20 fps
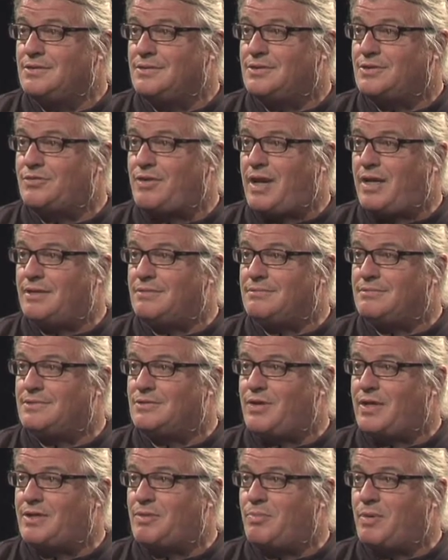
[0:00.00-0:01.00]
It's great. It's
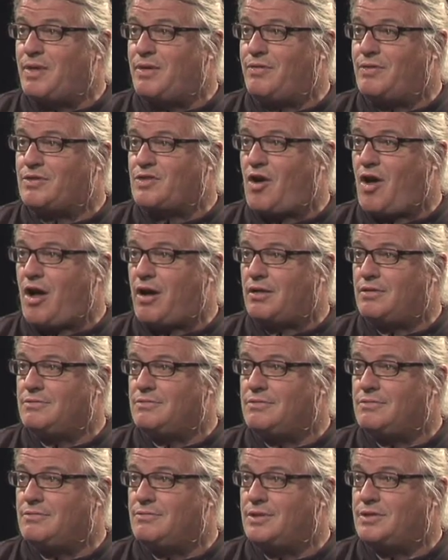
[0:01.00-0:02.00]
great to be here and talk.
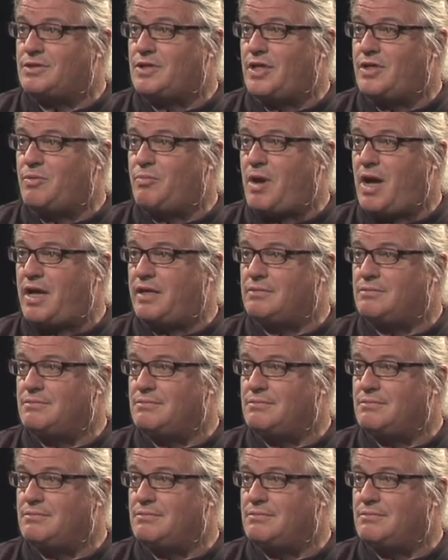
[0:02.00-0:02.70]
What's on your mind?